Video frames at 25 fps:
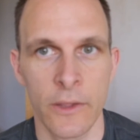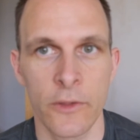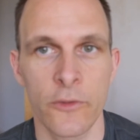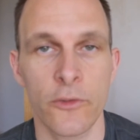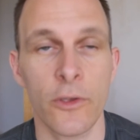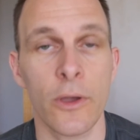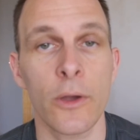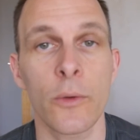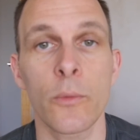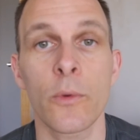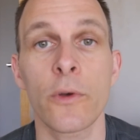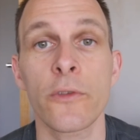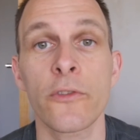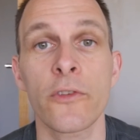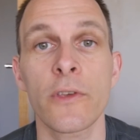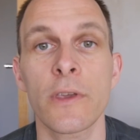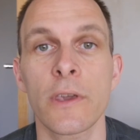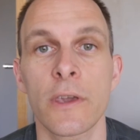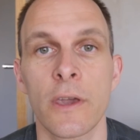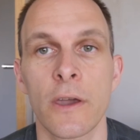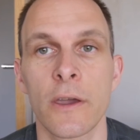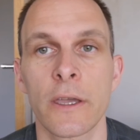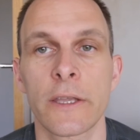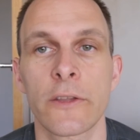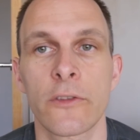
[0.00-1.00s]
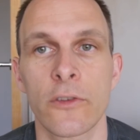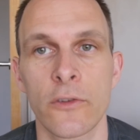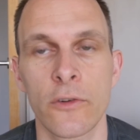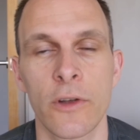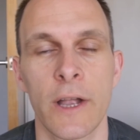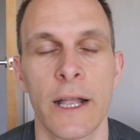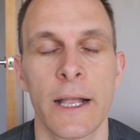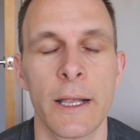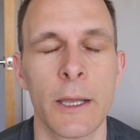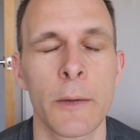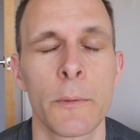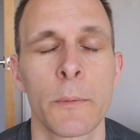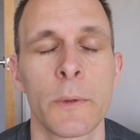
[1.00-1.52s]
So I wasn't going to
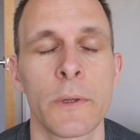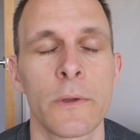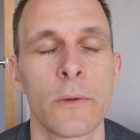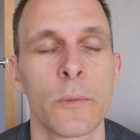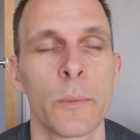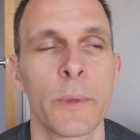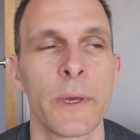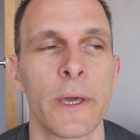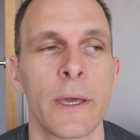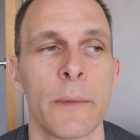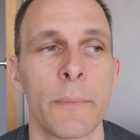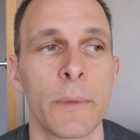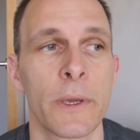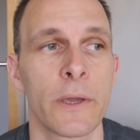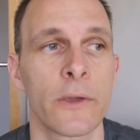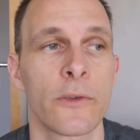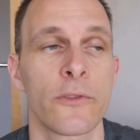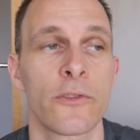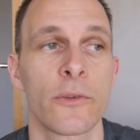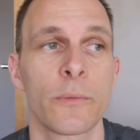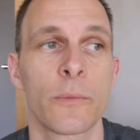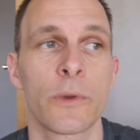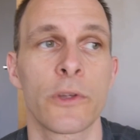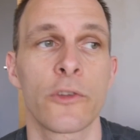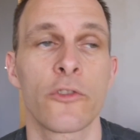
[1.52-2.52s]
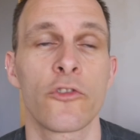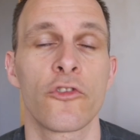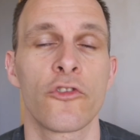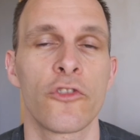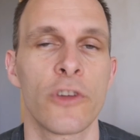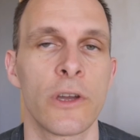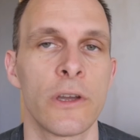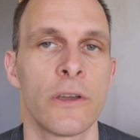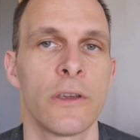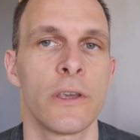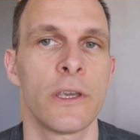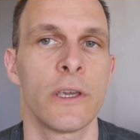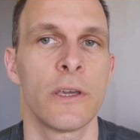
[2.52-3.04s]
crack open a beer because I'm going to
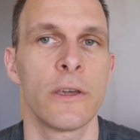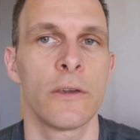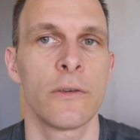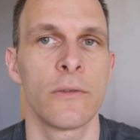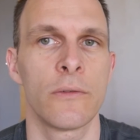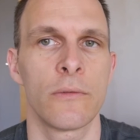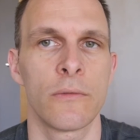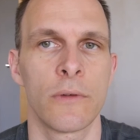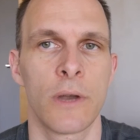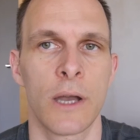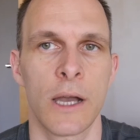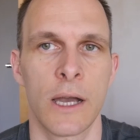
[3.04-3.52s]
show you